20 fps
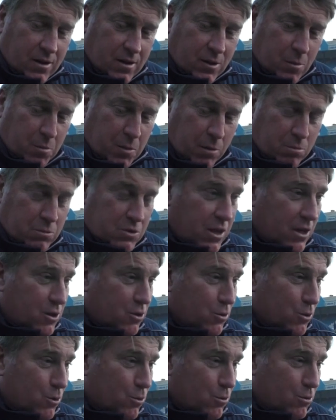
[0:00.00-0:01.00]
the problems they
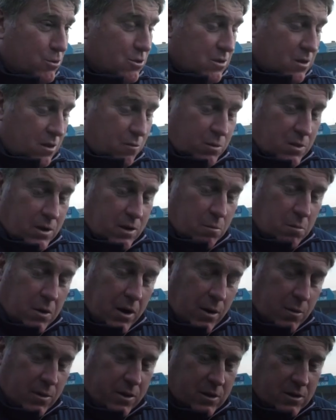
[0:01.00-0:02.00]
could cause us if we didn't
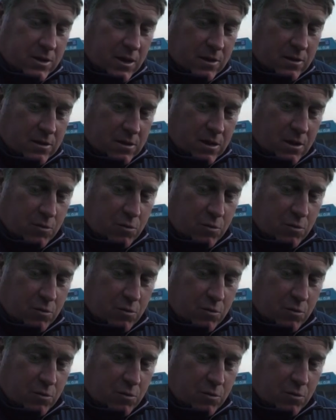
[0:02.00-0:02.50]
play with intensity,